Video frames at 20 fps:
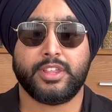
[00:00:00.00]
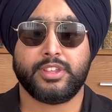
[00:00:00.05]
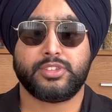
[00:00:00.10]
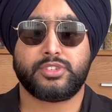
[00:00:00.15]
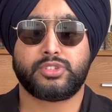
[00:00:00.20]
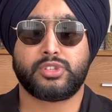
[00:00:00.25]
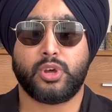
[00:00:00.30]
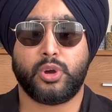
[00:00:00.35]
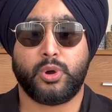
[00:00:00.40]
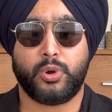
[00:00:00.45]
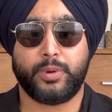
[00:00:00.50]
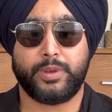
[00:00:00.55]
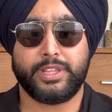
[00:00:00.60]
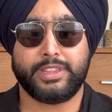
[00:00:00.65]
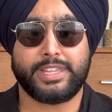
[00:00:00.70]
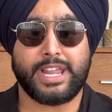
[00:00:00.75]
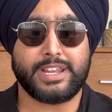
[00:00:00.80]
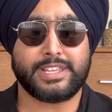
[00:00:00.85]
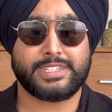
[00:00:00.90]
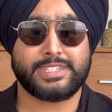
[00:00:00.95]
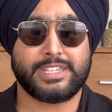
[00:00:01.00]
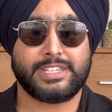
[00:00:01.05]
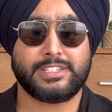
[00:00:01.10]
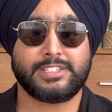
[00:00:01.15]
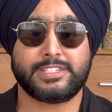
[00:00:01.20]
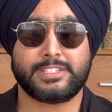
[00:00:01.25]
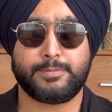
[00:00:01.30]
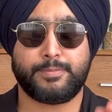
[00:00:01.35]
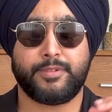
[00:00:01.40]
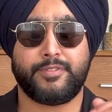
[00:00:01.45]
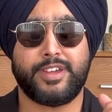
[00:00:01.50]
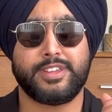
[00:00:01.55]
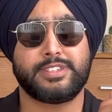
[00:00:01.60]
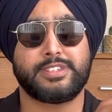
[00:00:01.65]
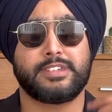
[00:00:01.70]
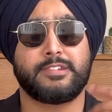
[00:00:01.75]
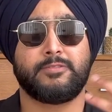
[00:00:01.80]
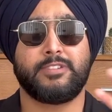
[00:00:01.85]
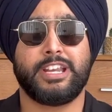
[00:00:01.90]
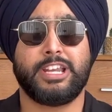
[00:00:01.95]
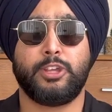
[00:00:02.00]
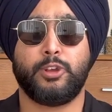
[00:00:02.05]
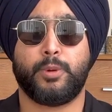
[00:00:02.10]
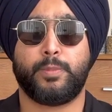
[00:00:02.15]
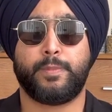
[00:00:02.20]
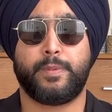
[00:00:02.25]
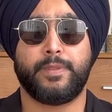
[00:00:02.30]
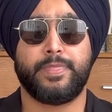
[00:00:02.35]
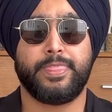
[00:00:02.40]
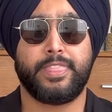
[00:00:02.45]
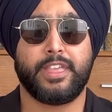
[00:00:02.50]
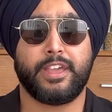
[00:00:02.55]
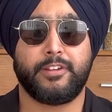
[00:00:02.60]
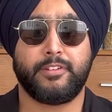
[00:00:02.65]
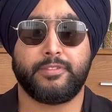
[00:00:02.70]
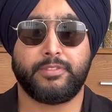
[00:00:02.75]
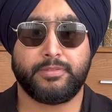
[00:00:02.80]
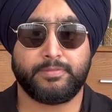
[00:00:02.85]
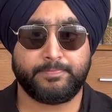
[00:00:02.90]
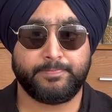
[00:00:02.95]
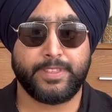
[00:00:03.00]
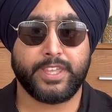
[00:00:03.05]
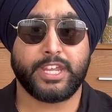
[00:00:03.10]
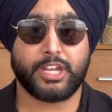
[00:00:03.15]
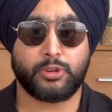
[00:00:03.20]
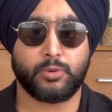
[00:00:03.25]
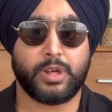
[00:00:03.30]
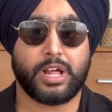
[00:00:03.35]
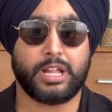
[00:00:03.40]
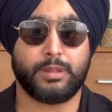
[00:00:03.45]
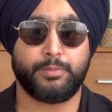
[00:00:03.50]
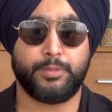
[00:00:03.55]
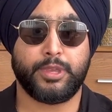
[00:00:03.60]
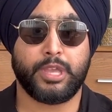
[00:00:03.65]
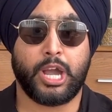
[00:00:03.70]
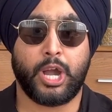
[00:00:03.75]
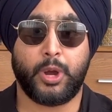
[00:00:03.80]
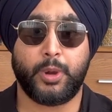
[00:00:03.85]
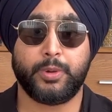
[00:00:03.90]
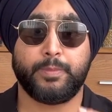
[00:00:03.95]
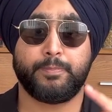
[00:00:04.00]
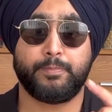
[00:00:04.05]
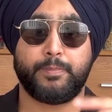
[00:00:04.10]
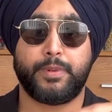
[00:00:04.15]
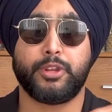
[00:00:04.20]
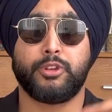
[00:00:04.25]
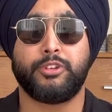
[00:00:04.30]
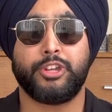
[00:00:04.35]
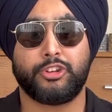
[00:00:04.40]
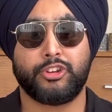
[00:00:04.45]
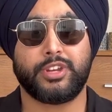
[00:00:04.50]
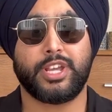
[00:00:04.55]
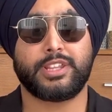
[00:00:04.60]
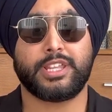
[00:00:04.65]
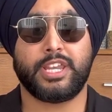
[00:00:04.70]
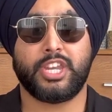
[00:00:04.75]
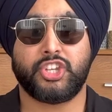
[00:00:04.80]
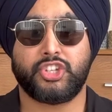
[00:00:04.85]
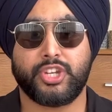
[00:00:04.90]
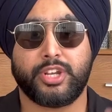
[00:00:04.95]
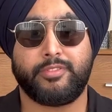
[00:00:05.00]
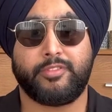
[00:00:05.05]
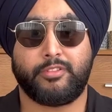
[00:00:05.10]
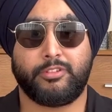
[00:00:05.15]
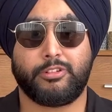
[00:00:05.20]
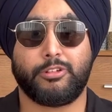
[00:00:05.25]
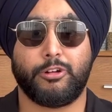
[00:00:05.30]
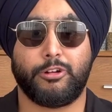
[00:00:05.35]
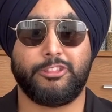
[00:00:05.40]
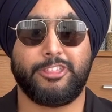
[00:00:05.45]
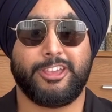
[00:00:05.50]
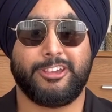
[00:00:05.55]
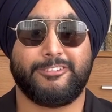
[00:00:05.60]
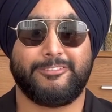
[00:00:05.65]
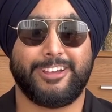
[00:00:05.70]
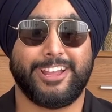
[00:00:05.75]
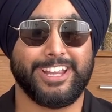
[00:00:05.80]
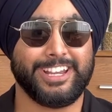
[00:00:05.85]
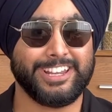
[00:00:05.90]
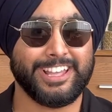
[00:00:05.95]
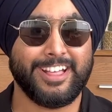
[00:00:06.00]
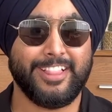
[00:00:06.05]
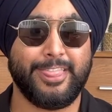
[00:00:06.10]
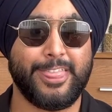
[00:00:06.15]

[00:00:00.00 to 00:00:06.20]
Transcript: So in that sense, professors are really open, they're there to help you out, but you need to take the initiative to go there, right?